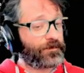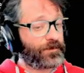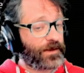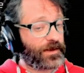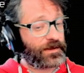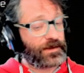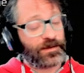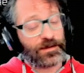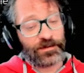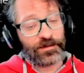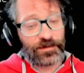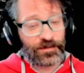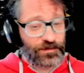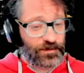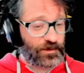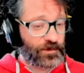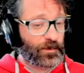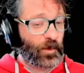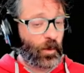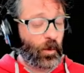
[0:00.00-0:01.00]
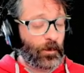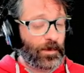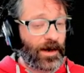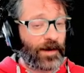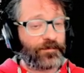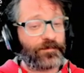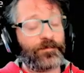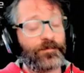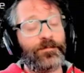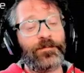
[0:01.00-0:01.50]
They get just a small
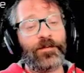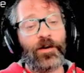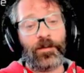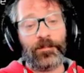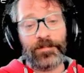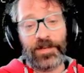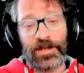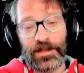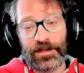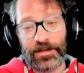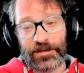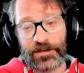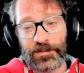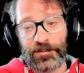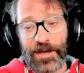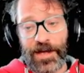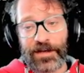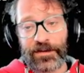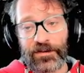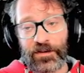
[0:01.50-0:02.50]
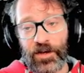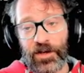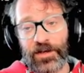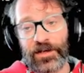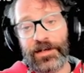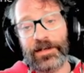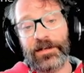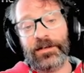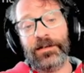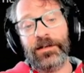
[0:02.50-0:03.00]
buff from being in the back
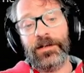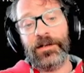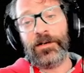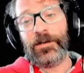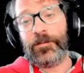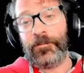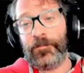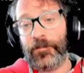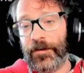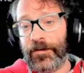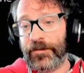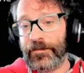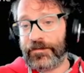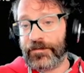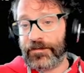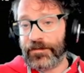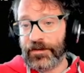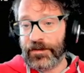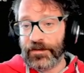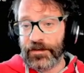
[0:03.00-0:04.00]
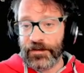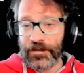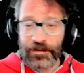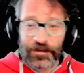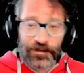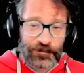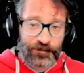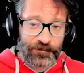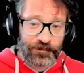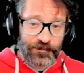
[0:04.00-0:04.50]
line, whereas
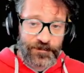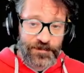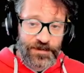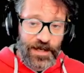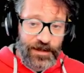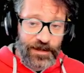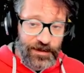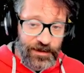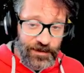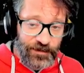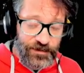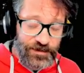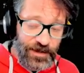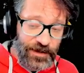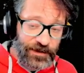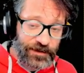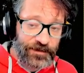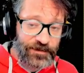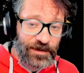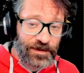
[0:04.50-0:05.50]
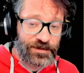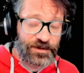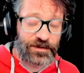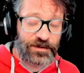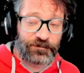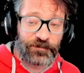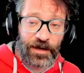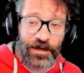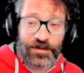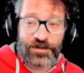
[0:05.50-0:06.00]
the tank is actually
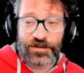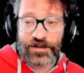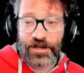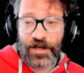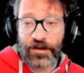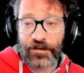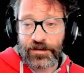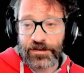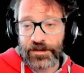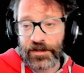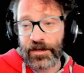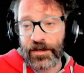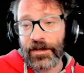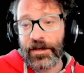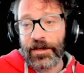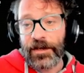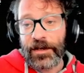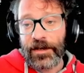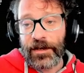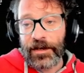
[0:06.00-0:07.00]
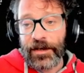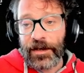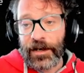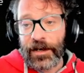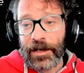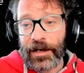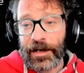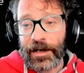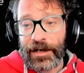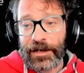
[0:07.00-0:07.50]
a ranged character.
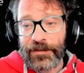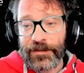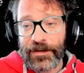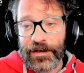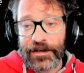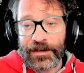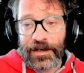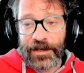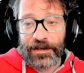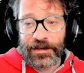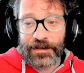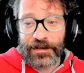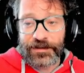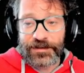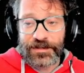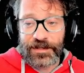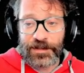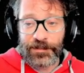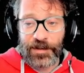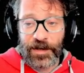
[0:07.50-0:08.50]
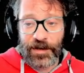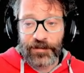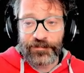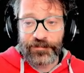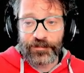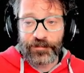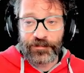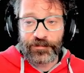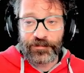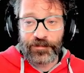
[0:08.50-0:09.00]
They're gaining a debuff
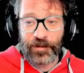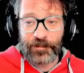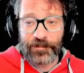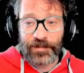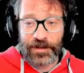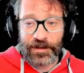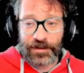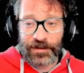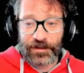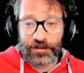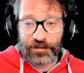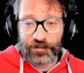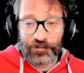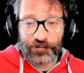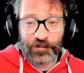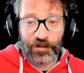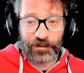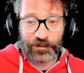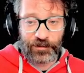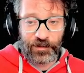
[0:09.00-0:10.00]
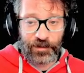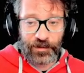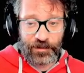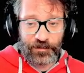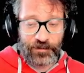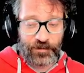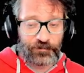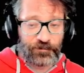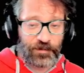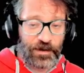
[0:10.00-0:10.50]
from being in the front line,
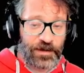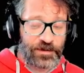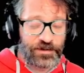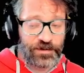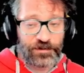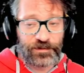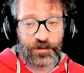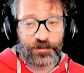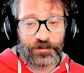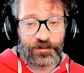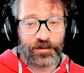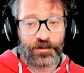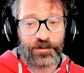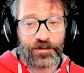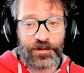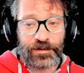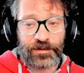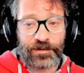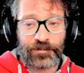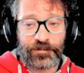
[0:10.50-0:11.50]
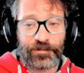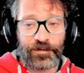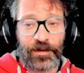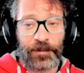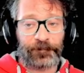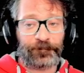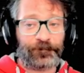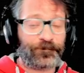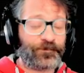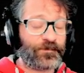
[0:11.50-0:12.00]
so range is not so good in the front.